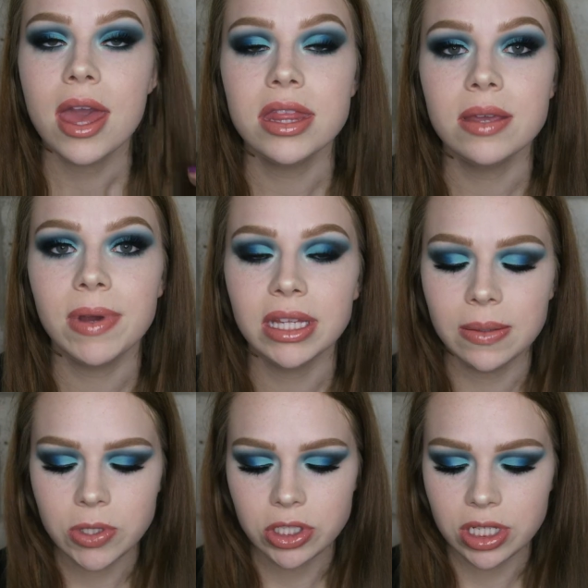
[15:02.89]
And then my
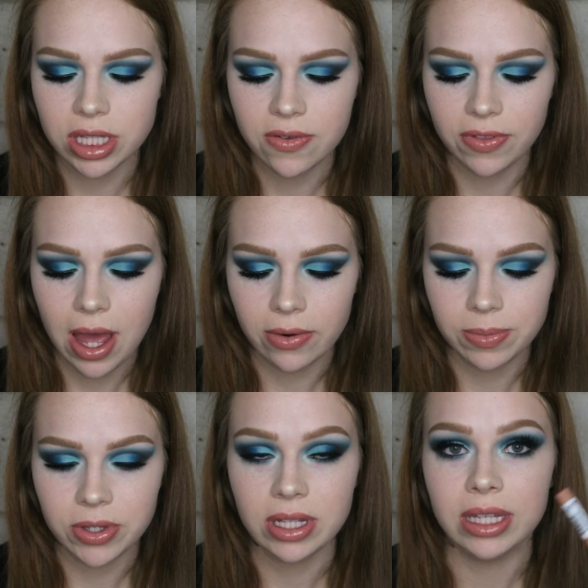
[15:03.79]
lips are just the Flower
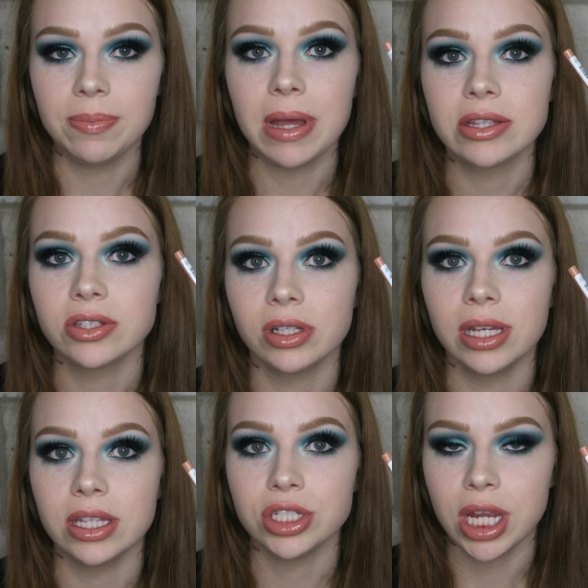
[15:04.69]
Beauty Lip Pencil
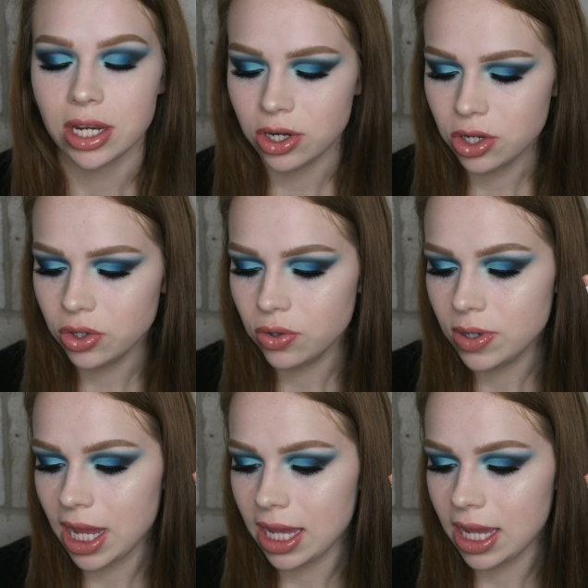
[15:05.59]
in the shade Nude